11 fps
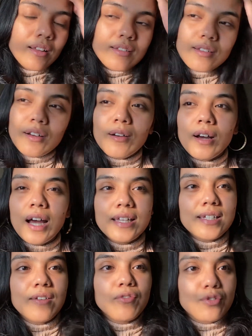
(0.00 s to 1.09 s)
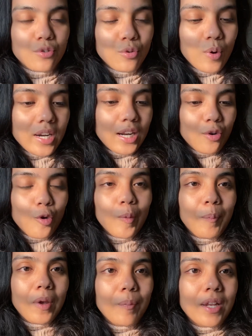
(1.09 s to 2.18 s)
So I just have to squat and hold my
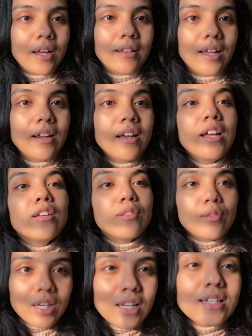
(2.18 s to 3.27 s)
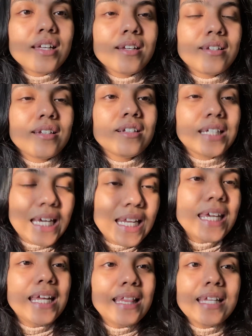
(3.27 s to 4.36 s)
baby like that. So you get
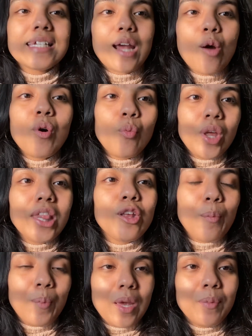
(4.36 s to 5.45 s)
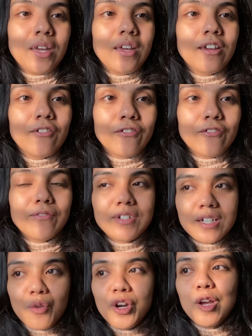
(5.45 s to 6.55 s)
in the shower with your baby if
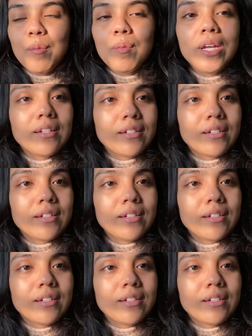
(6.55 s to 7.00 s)
showering your baby in the